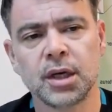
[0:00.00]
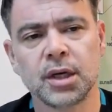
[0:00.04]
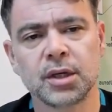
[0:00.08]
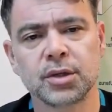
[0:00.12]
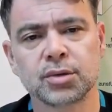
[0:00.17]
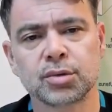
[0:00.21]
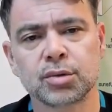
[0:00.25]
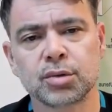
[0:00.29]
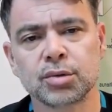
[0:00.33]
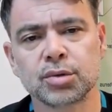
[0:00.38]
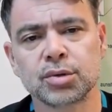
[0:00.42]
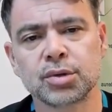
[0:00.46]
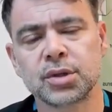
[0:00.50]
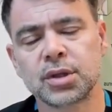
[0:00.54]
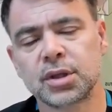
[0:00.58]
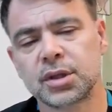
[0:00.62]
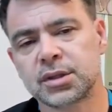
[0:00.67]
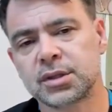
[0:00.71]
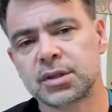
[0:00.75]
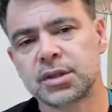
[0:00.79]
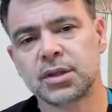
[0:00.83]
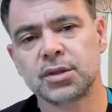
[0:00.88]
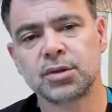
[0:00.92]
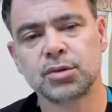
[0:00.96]
This is
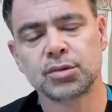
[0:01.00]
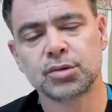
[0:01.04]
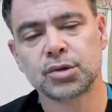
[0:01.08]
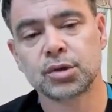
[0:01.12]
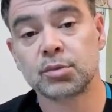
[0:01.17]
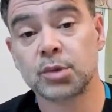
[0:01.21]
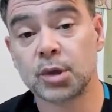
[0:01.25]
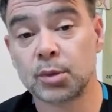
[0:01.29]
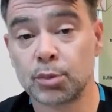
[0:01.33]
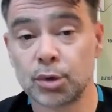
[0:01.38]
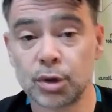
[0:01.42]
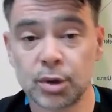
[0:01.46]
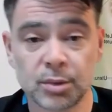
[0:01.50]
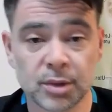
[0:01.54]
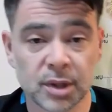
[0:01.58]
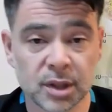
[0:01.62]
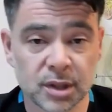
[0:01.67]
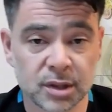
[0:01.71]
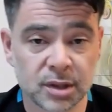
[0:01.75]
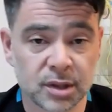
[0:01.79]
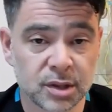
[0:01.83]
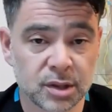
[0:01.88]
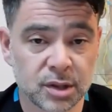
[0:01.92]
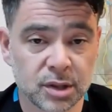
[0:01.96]
called the nocebo
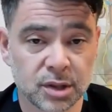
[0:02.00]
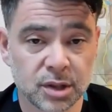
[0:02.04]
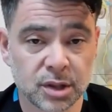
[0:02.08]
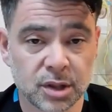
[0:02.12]
effect.